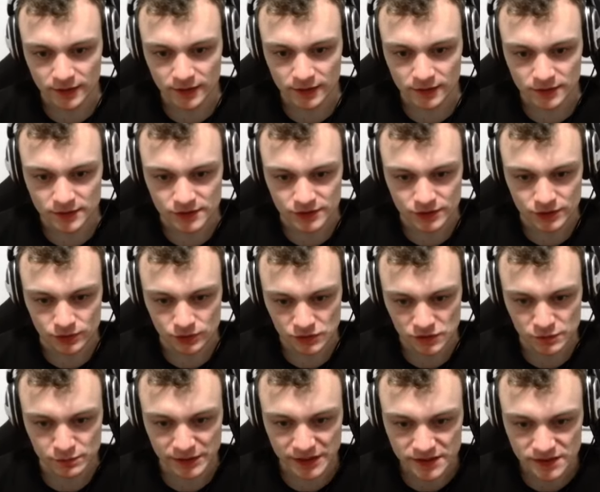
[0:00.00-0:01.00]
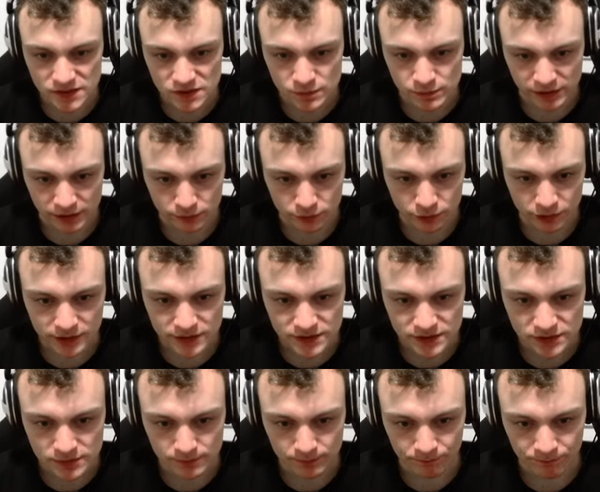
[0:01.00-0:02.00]
So space is being
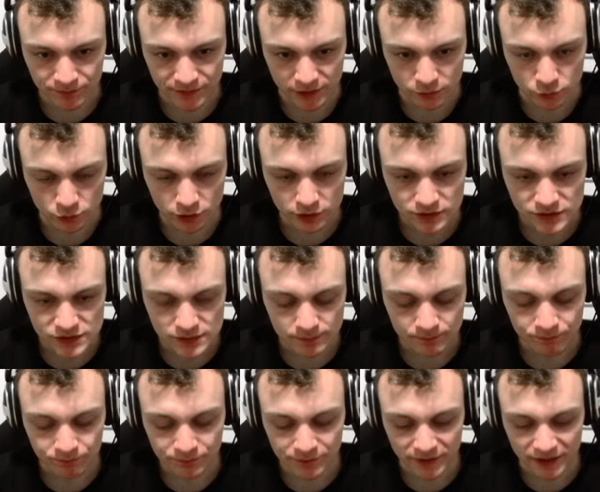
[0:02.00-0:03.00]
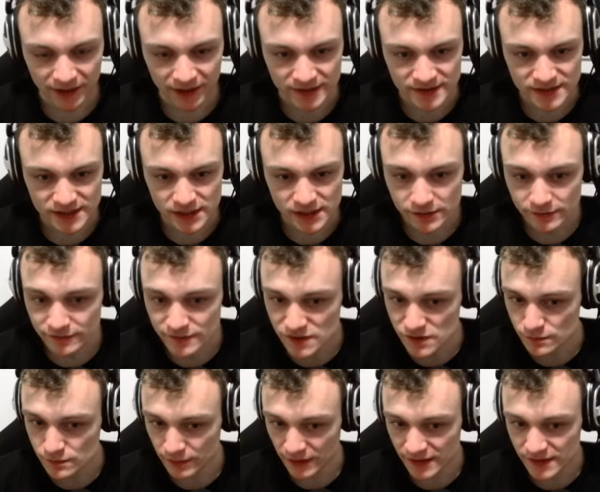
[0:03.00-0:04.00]
pressed, that works. And if
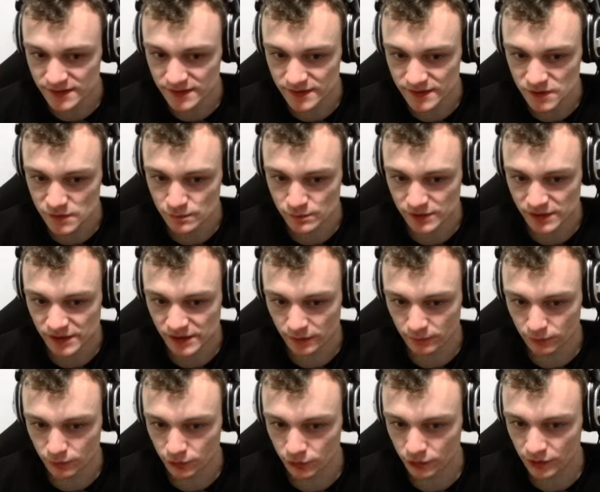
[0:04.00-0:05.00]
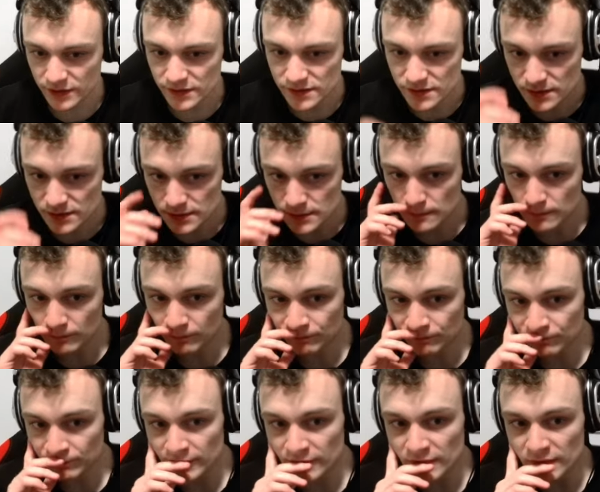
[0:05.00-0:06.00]
space is being pressed,
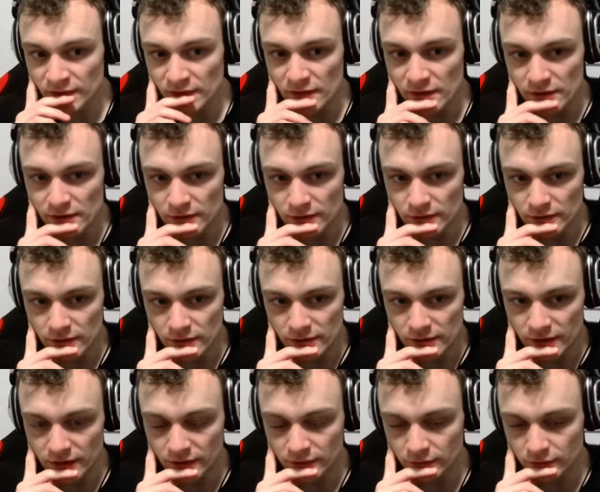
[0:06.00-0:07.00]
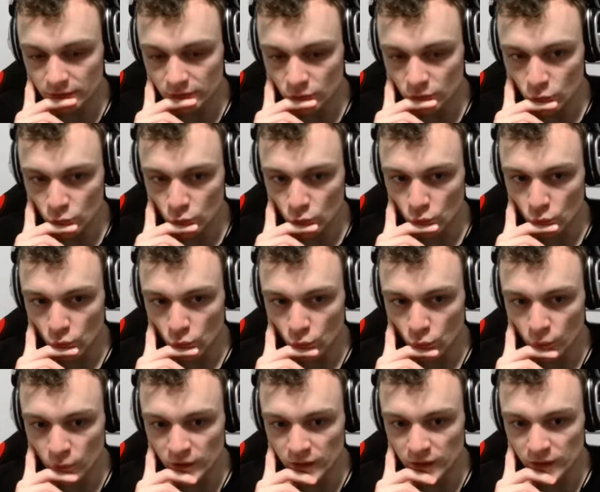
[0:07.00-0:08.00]
then
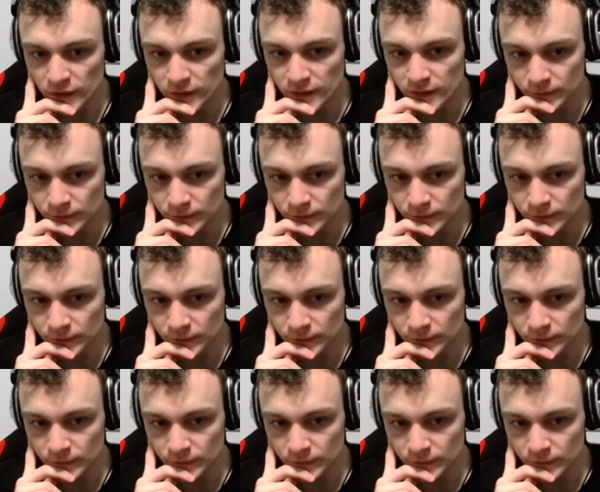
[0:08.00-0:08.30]
we